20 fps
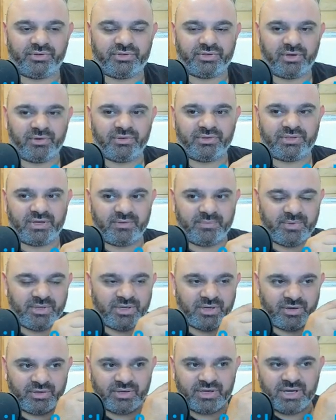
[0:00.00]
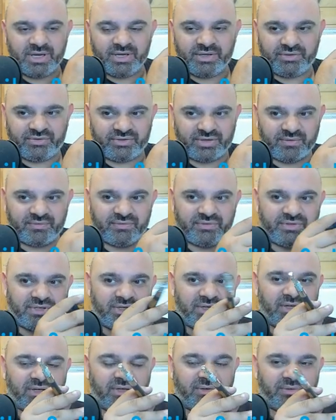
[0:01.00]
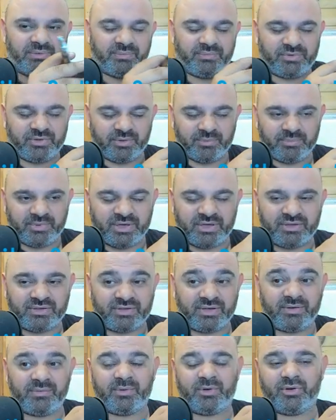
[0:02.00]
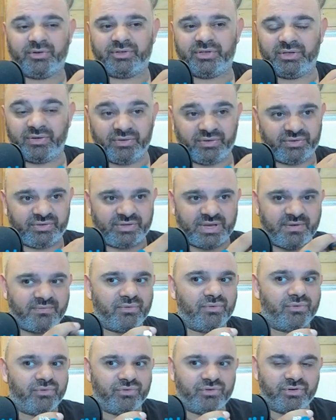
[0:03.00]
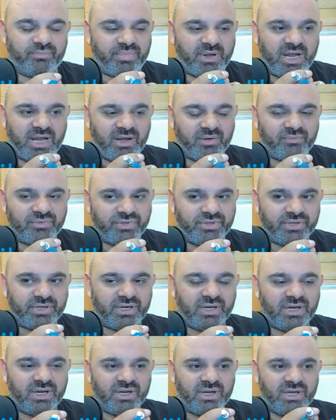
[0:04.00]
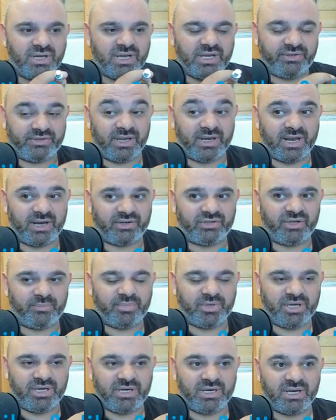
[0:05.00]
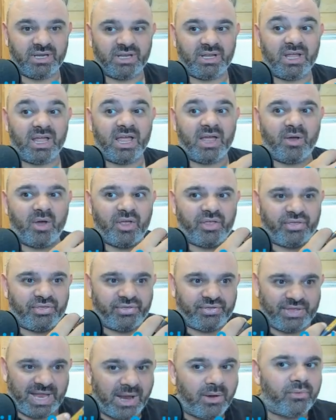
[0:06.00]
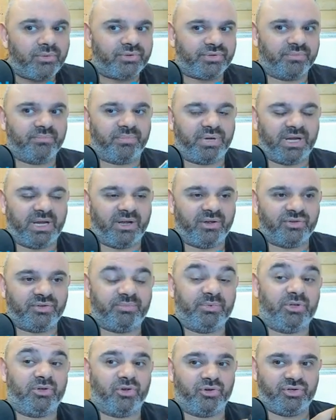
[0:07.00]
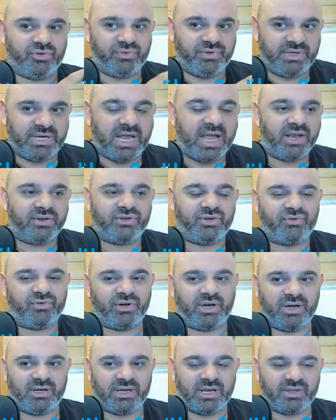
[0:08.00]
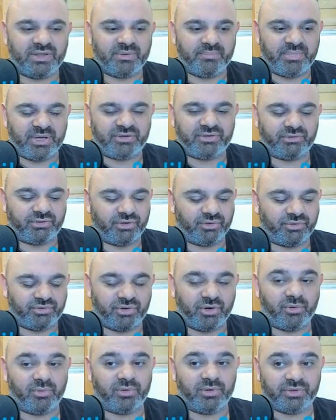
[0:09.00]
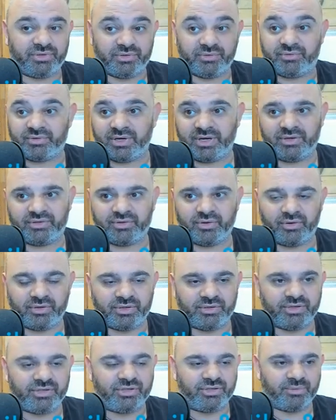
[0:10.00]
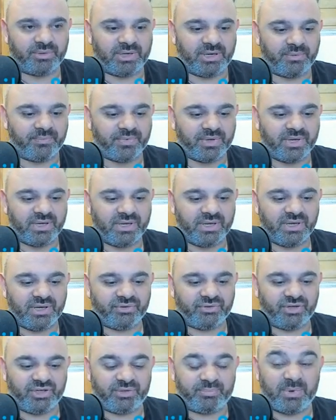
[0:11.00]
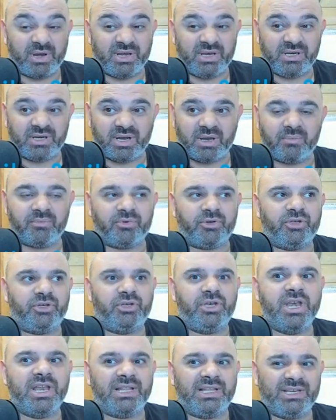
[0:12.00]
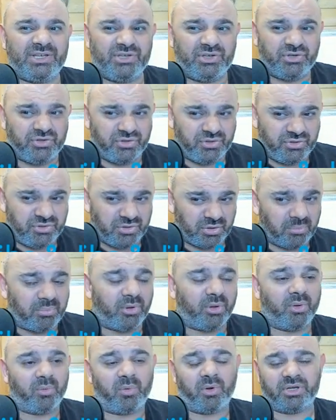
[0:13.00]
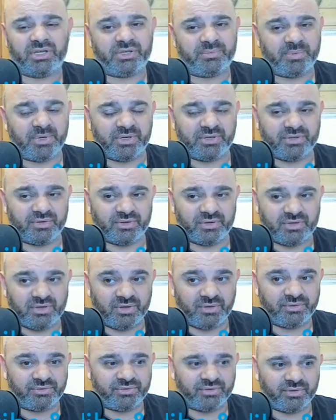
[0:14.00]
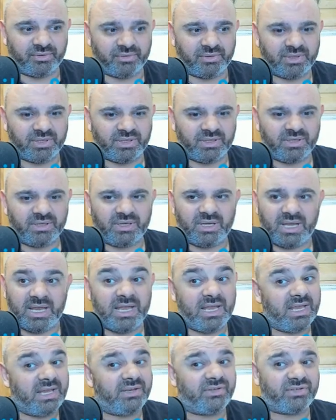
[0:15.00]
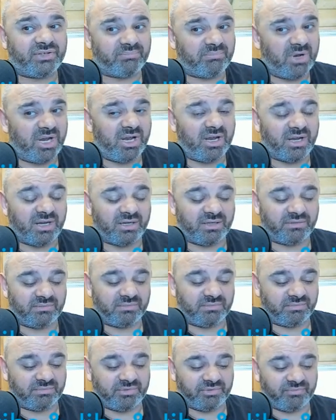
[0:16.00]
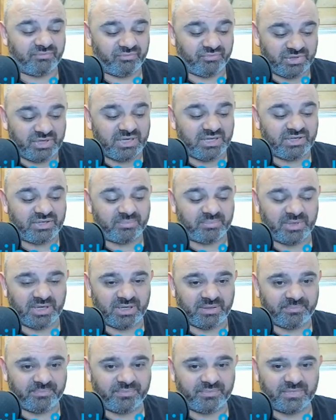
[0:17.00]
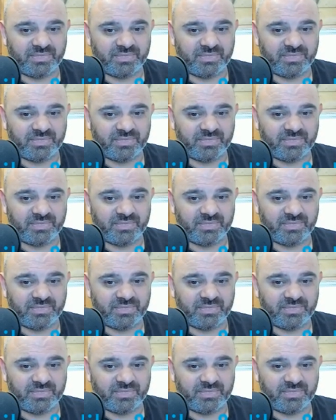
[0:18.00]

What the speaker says: So instead of going 70. So instead of costing you £700, it's then actually been £1,000 because you dared to try and get the better controller to try and sort your issue out. So you're spending nearly double what you spent on the console. It is smart, really smart.